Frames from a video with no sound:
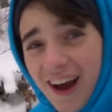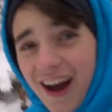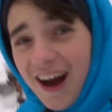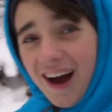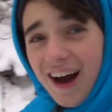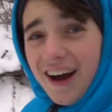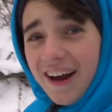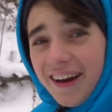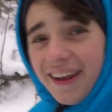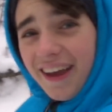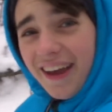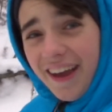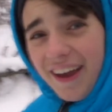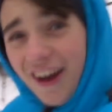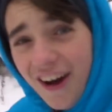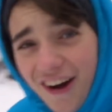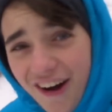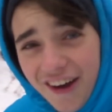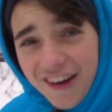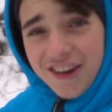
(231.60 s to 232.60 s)
on a
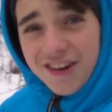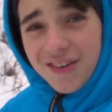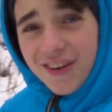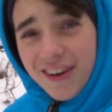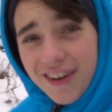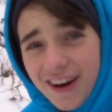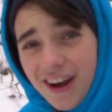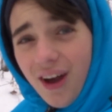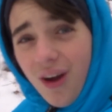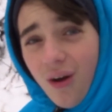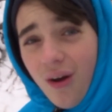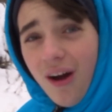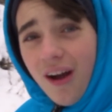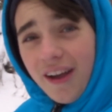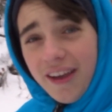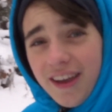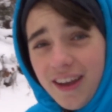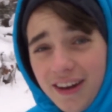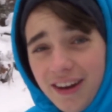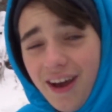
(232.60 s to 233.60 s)
hike right now,
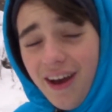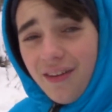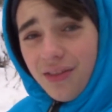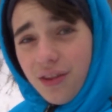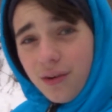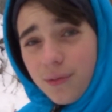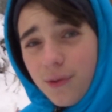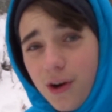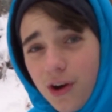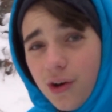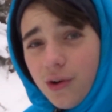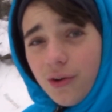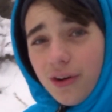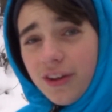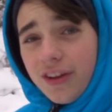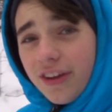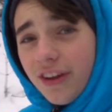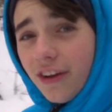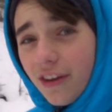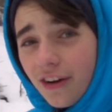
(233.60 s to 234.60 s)
hiking down the road
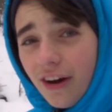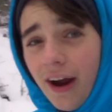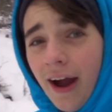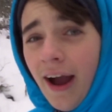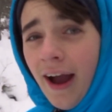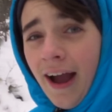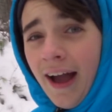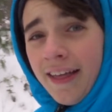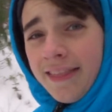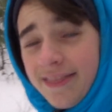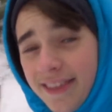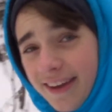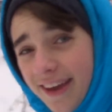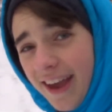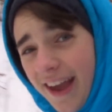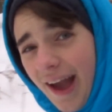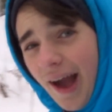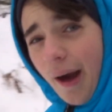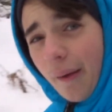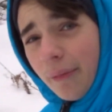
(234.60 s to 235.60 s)
here at the
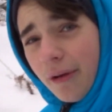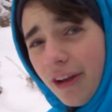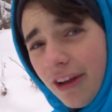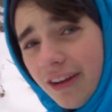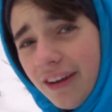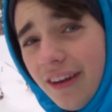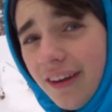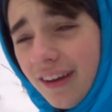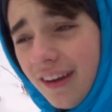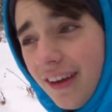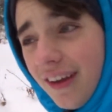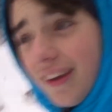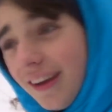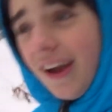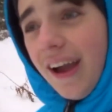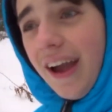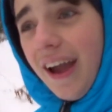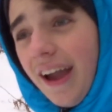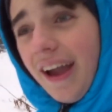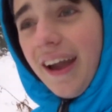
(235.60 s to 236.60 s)
cabin,
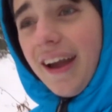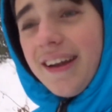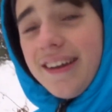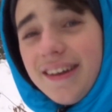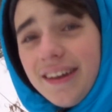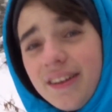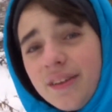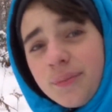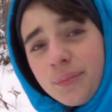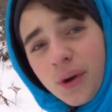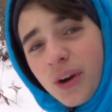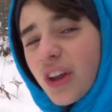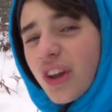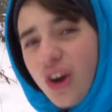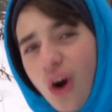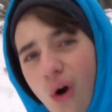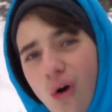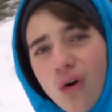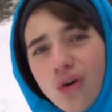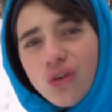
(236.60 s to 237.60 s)
and it's pretty
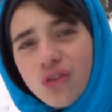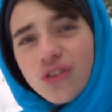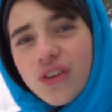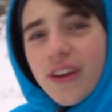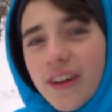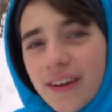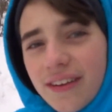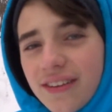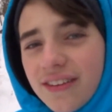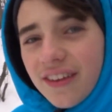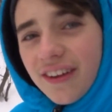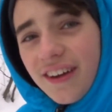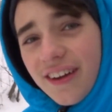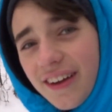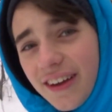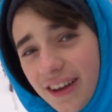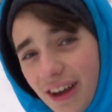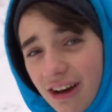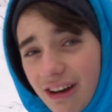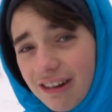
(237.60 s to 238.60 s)
cold. It's
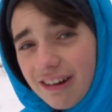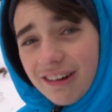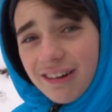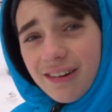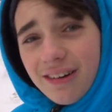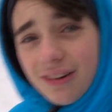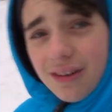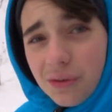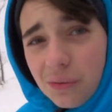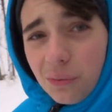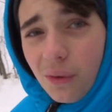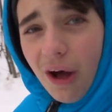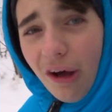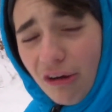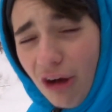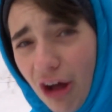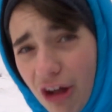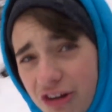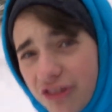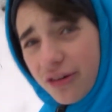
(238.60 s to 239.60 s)
like
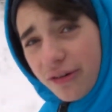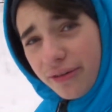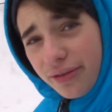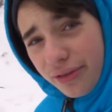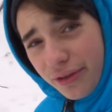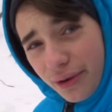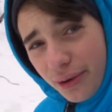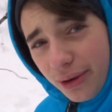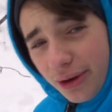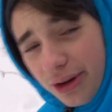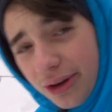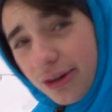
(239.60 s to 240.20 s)
well under thirty